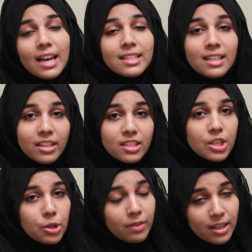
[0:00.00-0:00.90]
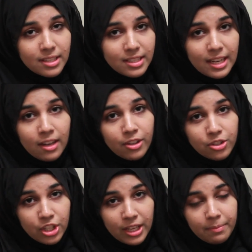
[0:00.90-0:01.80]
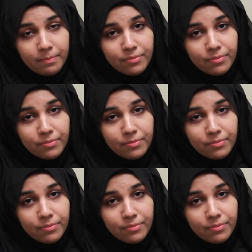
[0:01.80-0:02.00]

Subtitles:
at a London university last year,